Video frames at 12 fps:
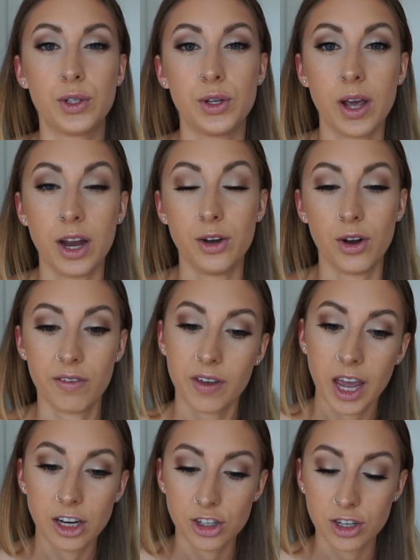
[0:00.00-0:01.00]
so you get
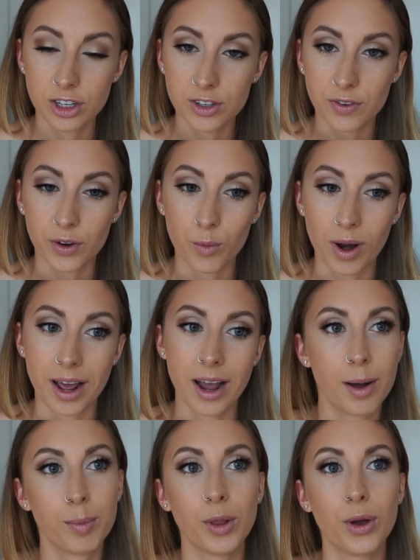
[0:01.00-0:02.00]
notifications for when I
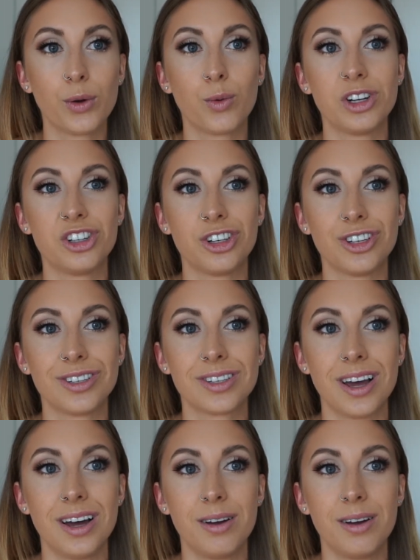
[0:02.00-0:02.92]
upload, which is